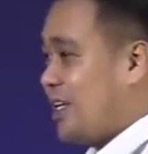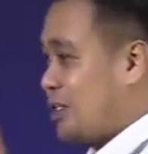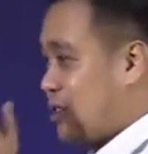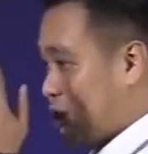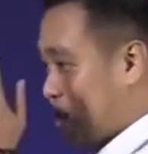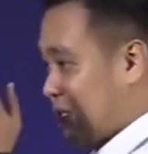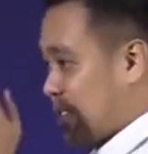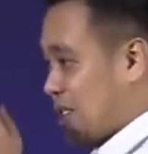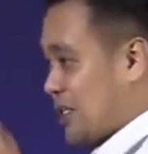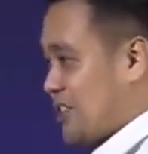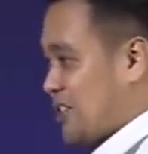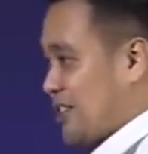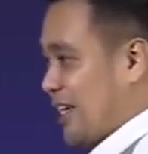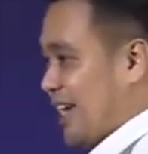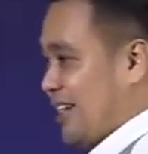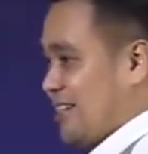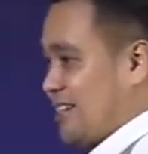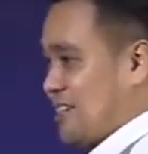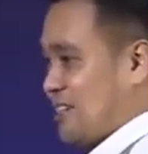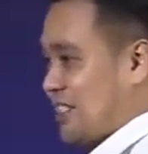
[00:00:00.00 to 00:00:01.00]
Jesus
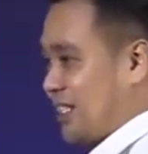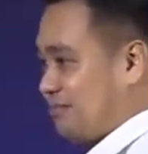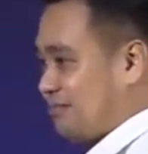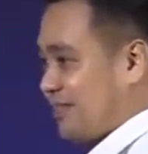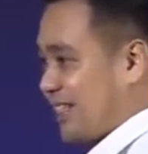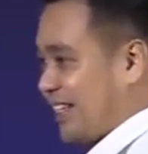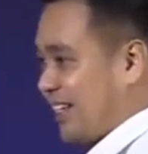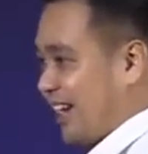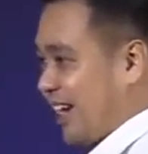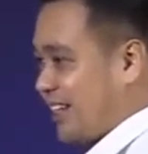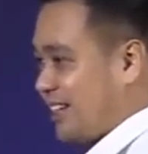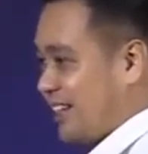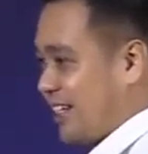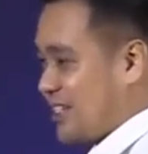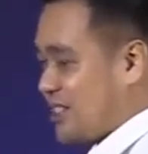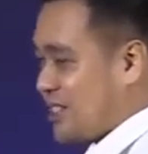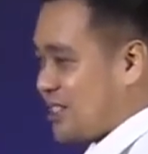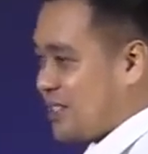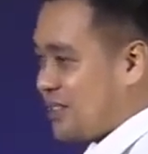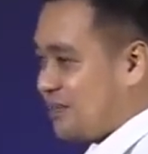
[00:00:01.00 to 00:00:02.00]
said something like
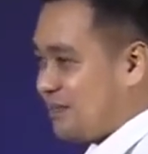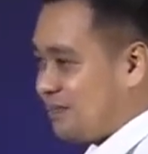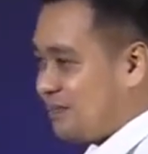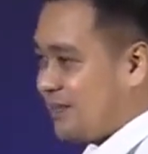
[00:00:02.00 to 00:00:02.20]
this,